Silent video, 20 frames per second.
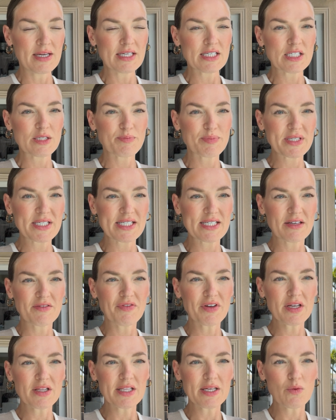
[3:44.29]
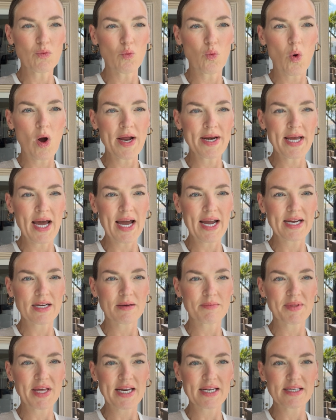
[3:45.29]
Specifically, one
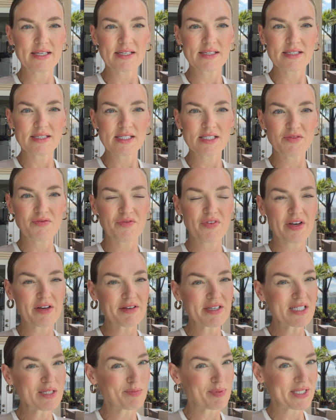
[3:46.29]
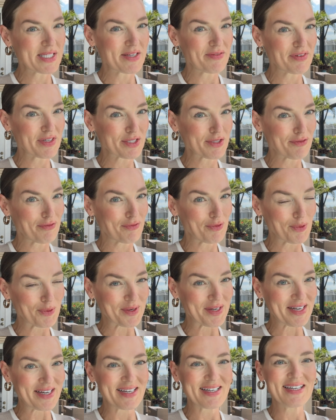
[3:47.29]
item that is very specific to
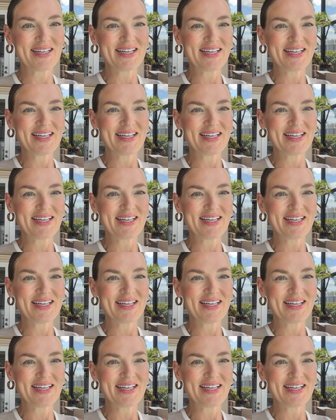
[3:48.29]
Florida